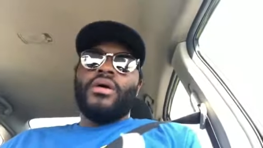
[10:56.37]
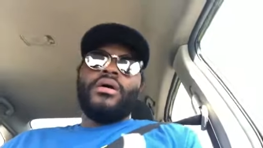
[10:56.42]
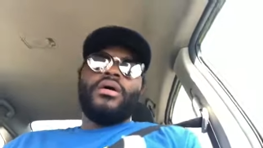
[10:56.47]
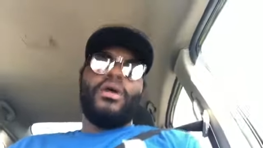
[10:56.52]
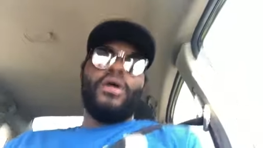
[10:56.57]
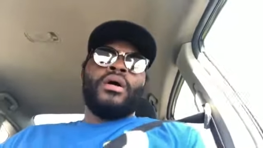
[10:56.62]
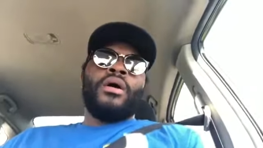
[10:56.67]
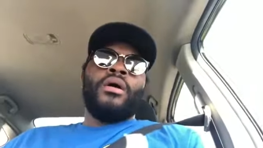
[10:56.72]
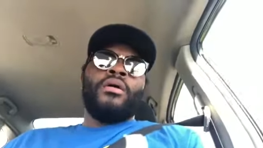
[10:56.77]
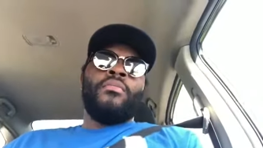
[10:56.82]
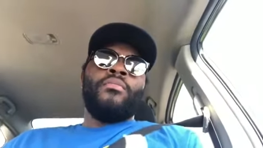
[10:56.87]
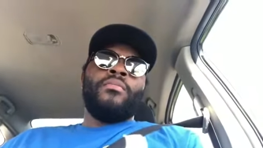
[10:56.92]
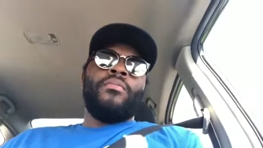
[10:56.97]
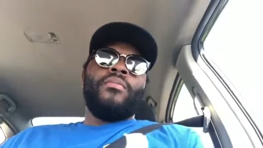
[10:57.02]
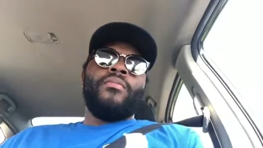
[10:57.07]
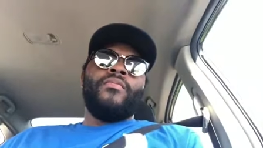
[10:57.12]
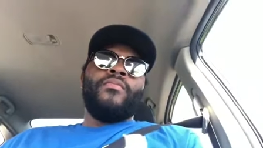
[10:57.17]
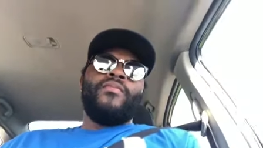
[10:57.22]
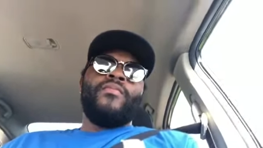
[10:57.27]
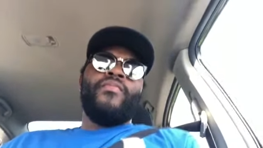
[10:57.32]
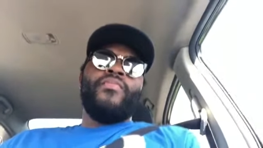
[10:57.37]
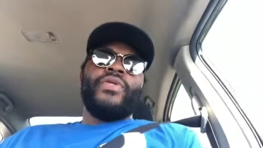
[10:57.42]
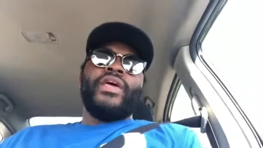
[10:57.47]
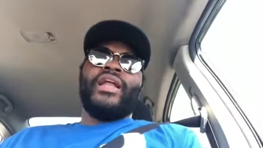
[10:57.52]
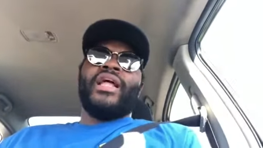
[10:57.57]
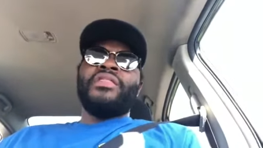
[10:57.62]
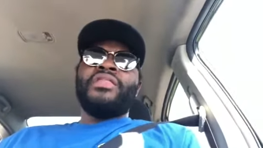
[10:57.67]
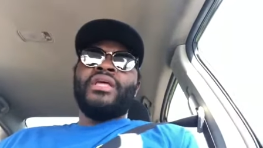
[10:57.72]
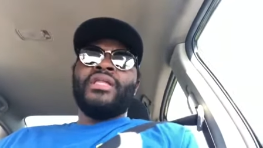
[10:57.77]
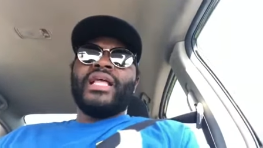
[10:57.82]
Um, and
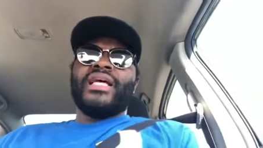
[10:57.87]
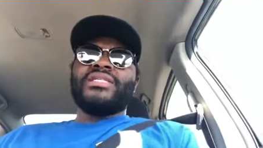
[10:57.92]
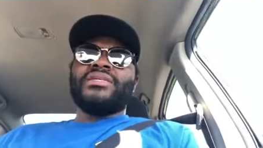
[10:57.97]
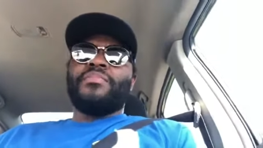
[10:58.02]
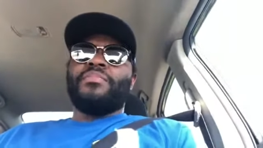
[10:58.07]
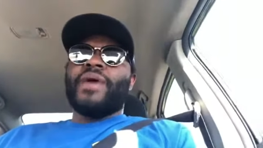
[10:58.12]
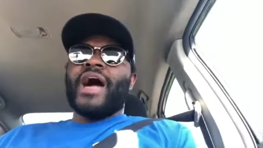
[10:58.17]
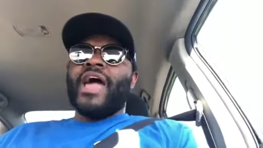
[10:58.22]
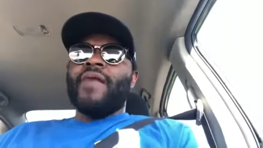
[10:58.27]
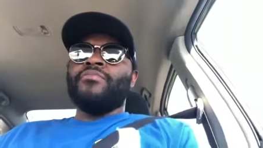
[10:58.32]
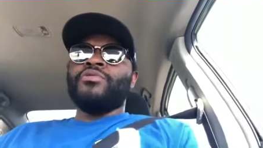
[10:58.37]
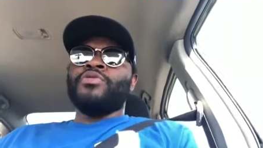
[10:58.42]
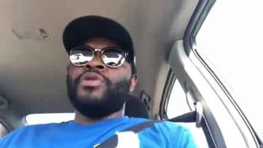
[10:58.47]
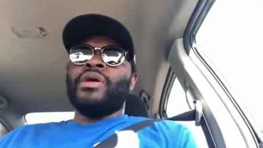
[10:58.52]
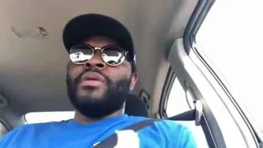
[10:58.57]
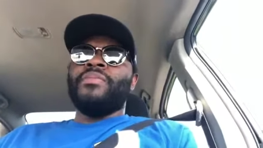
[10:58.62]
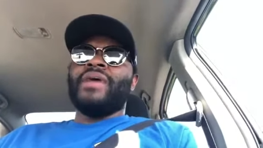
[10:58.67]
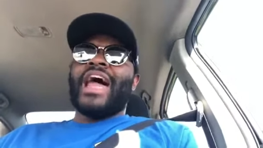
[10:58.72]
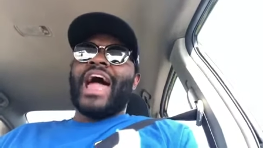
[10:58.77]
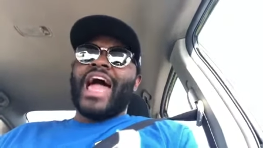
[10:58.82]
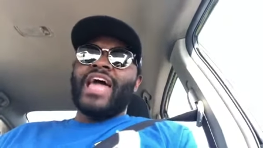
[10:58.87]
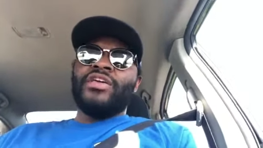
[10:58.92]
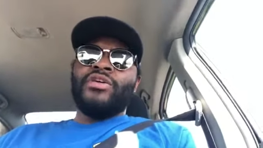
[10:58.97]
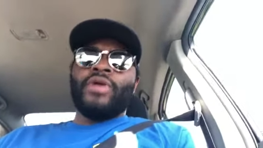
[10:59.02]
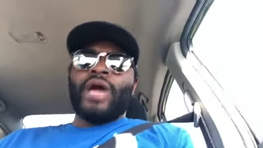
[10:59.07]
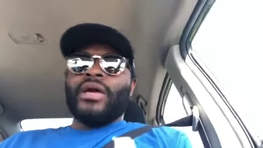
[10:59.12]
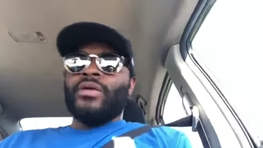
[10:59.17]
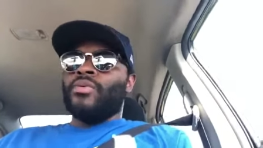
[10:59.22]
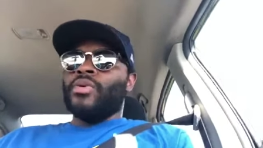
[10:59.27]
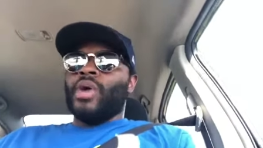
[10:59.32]
I think that's a pipe dream, but I, you know,
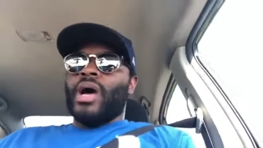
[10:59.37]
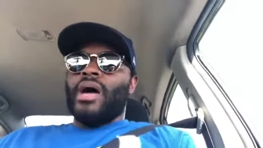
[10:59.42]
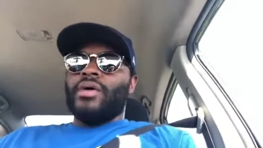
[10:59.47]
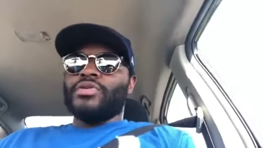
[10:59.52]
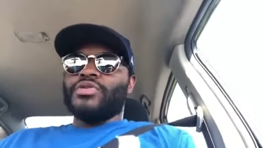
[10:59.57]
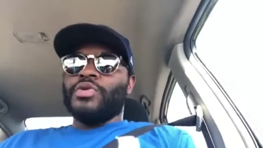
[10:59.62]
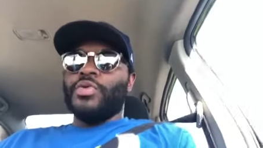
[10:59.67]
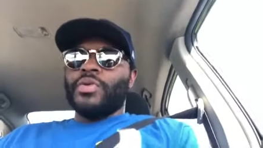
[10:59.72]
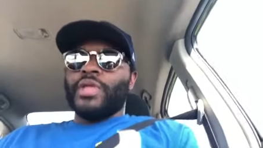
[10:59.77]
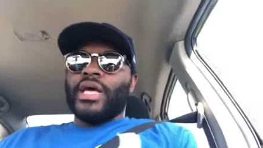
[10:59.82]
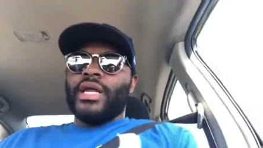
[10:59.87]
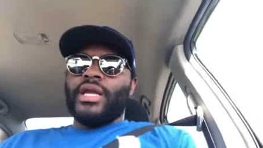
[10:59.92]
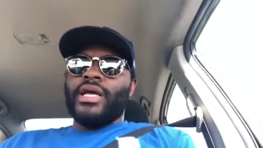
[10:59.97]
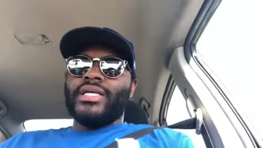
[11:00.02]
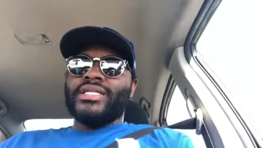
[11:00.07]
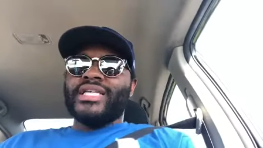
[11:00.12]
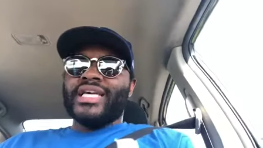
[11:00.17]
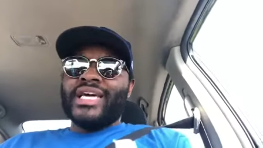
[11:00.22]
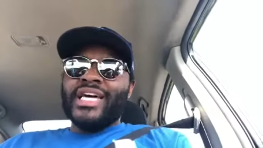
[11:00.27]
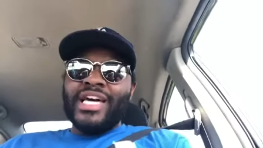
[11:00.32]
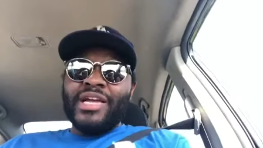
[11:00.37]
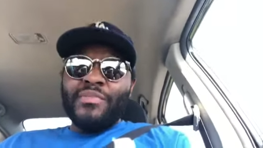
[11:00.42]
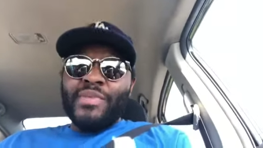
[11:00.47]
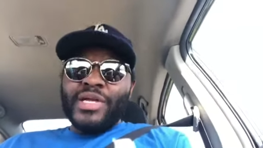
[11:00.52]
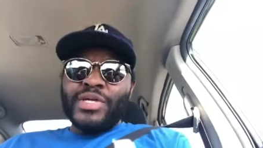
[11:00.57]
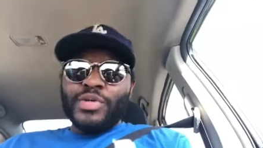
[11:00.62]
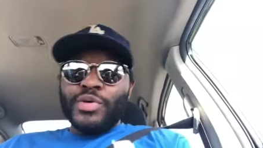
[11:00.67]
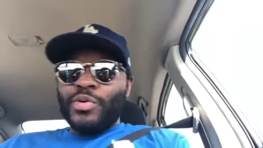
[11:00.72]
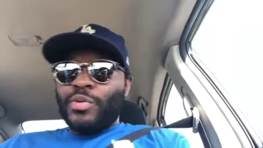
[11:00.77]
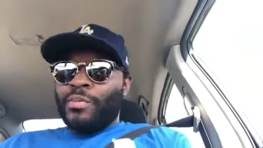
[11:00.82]
I don't know how true that is. It could be
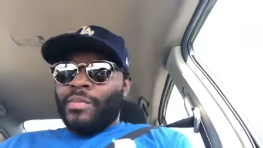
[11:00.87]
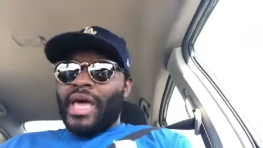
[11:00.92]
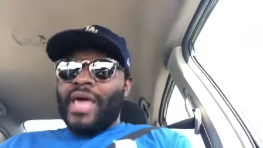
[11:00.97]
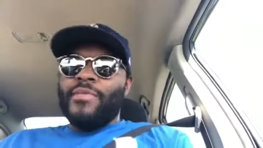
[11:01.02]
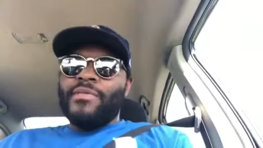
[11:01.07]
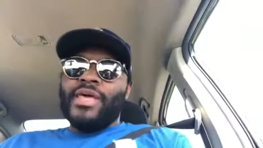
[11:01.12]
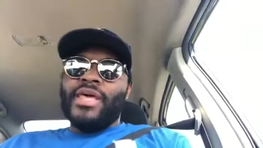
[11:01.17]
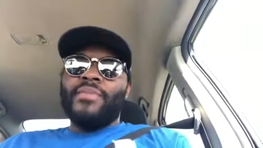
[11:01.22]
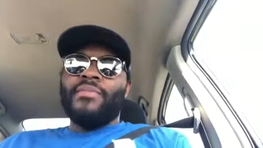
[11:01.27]
true, maybe,